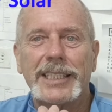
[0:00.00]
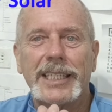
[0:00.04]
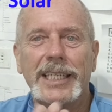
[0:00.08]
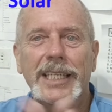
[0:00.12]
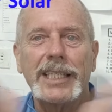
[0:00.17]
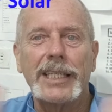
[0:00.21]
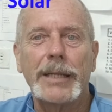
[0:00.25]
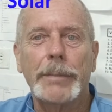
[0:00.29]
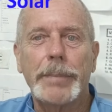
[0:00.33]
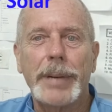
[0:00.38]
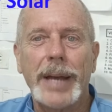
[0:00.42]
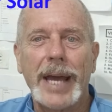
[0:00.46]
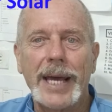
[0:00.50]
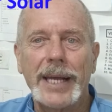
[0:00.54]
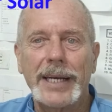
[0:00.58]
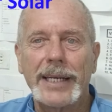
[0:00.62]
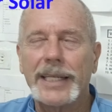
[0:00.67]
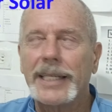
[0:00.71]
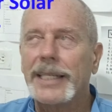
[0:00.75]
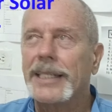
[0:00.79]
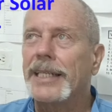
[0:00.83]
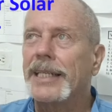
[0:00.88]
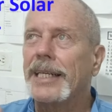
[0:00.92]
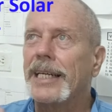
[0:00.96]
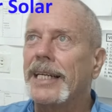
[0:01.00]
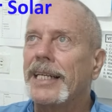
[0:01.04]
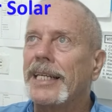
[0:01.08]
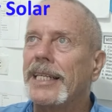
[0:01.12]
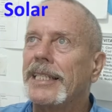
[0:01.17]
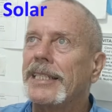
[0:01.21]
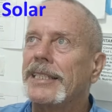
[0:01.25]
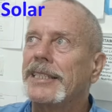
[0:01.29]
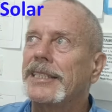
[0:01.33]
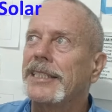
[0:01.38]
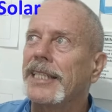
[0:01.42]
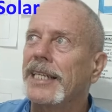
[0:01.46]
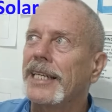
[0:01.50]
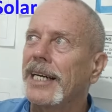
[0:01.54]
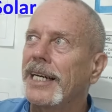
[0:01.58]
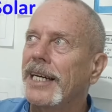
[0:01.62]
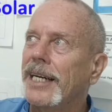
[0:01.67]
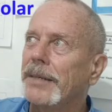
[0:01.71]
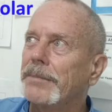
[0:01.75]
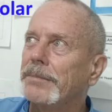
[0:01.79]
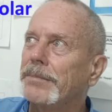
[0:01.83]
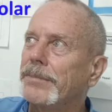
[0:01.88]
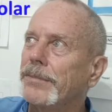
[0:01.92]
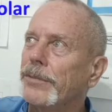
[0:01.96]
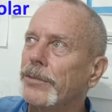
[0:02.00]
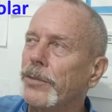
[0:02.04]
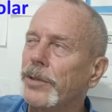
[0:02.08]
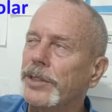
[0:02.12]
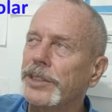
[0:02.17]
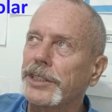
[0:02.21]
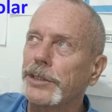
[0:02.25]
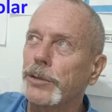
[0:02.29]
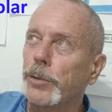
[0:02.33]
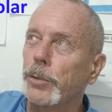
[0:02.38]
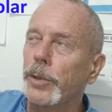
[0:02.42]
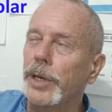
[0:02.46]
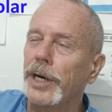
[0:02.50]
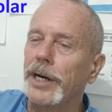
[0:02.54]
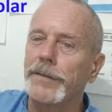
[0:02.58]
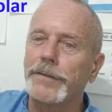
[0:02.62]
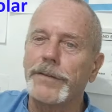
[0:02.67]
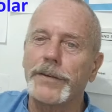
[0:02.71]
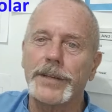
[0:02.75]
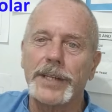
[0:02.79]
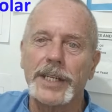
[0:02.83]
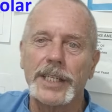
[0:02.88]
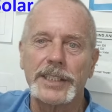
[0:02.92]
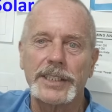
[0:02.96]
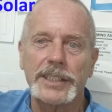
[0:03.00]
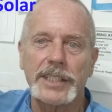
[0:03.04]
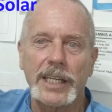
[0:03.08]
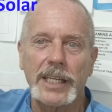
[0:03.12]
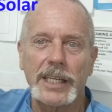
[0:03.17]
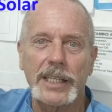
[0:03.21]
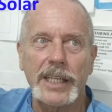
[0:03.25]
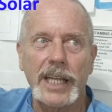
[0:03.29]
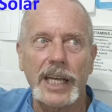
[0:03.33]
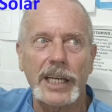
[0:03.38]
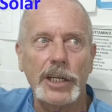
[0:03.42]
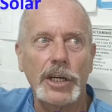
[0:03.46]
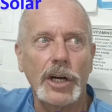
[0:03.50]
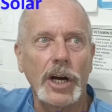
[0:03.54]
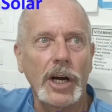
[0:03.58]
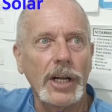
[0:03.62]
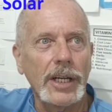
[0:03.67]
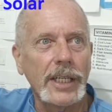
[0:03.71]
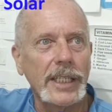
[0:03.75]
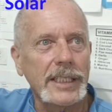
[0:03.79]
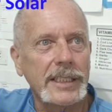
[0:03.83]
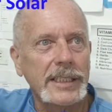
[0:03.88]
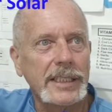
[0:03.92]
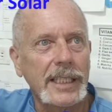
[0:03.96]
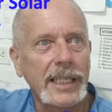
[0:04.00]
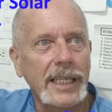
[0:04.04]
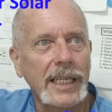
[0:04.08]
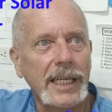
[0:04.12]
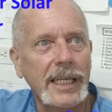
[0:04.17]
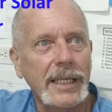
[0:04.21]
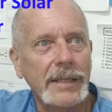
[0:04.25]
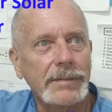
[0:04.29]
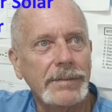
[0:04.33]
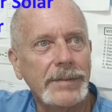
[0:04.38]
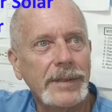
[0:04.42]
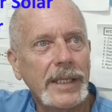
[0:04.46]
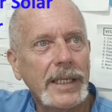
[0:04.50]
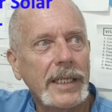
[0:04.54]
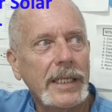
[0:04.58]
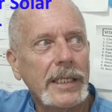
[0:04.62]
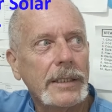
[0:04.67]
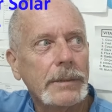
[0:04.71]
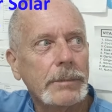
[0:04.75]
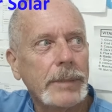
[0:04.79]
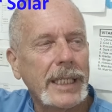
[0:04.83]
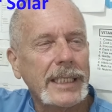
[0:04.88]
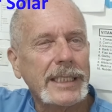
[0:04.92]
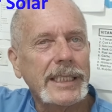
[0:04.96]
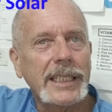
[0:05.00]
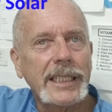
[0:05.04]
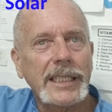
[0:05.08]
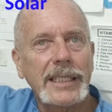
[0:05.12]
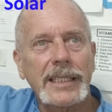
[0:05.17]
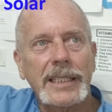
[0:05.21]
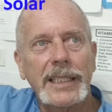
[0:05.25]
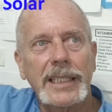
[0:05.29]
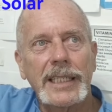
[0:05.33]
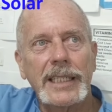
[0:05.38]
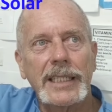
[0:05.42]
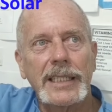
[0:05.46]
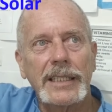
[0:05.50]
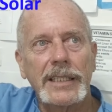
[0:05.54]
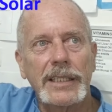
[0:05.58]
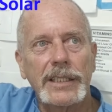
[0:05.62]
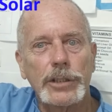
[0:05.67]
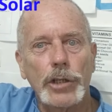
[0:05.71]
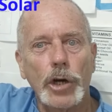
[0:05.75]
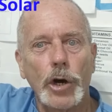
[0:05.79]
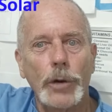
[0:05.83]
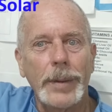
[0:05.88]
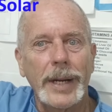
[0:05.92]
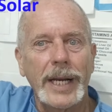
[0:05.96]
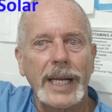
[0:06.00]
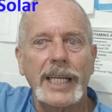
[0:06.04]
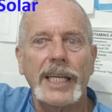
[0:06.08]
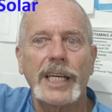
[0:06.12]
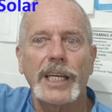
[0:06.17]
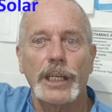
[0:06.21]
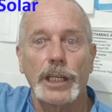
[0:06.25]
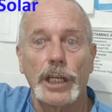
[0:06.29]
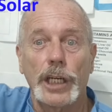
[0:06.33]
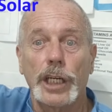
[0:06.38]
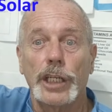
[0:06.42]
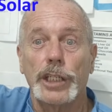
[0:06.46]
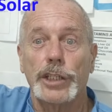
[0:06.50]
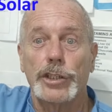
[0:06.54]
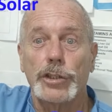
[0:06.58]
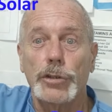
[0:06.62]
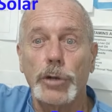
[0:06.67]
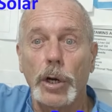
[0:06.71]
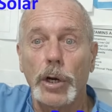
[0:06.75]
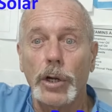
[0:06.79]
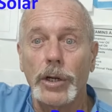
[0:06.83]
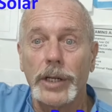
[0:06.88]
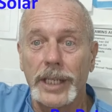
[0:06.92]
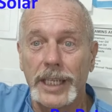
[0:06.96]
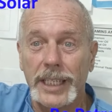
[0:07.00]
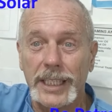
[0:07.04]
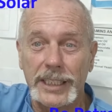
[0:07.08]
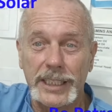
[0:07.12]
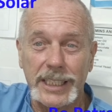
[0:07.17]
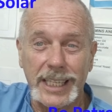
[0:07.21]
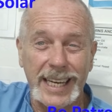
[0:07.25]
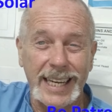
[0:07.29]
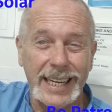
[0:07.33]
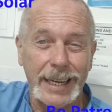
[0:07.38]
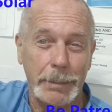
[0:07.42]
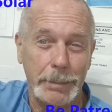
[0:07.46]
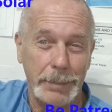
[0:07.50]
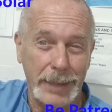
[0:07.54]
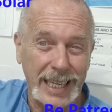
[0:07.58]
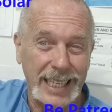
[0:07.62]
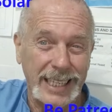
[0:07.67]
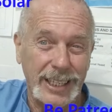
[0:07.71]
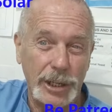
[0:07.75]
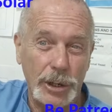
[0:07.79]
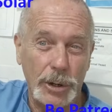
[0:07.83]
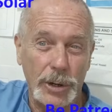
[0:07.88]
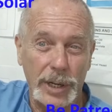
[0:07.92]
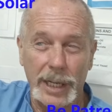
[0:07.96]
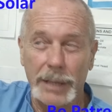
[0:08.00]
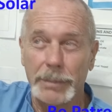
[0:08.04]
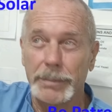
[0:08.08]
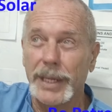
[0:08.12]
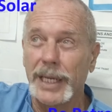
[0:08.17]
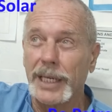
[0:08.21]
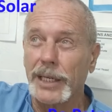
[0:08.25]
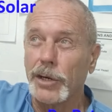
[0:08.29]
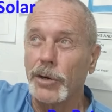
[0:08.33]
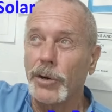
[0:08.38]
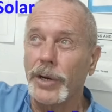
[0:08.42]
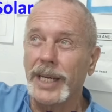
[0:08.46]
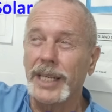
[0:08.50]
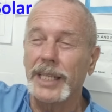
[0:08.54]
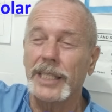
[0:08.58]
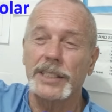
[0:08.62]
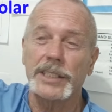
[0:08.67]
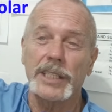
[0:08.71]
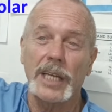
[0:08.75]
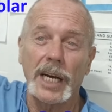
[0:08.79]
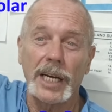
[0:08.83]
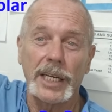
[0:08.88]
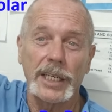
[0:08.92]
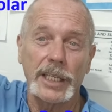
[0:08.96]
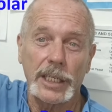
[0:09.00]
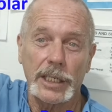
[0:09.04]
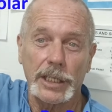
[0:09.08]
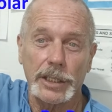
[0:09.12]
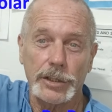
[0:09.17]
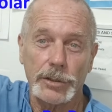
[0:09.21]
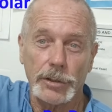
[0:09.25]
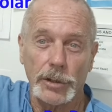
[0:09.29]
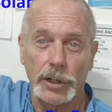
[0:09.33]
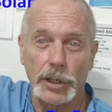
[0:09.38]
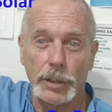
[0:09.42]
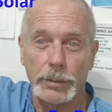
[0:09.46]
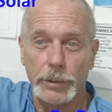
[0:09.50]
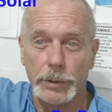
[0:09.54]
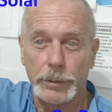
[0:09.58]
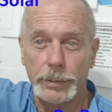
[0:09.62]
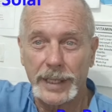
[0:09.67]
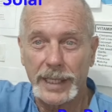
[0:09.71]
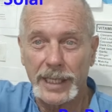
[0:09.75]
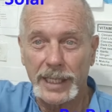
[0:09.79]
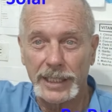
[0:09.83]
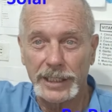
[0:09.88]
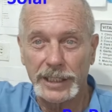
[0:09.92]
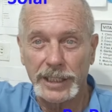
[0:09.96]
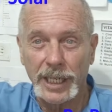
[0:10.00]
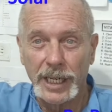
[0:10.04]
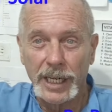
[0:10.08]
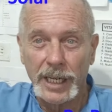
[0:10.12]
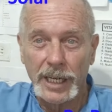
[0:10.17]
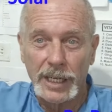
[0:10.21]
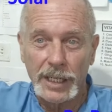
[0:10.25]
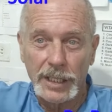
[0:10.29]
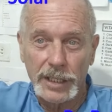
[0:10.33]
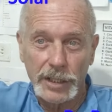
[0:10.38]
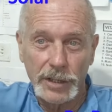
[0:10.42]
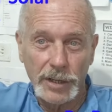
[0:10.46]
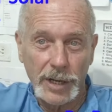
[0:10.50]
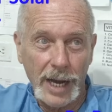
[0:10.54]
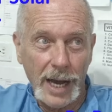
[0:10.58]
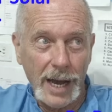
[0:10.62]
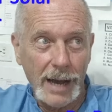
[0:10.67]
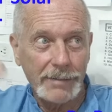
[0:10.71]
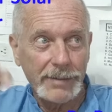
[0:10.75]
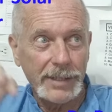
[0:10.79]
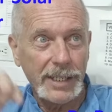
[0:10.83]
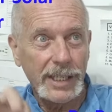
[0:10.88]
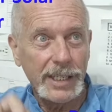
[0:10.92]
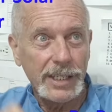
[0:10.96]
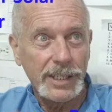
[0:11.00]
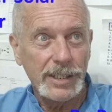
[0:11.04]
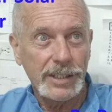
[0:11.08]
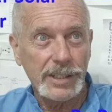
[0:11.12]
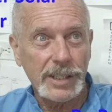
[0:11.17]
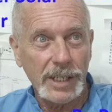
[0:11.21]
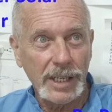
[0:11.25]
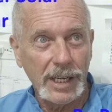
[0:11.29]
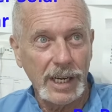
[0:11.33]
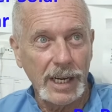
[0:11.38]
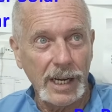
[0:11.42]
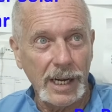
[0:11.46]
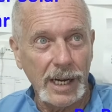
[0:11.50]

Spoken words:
independent, and it's what's the word for this? They call it. basically nobody can control it. It's like Bitcoin. Bitcoin is uncontrollable because you have these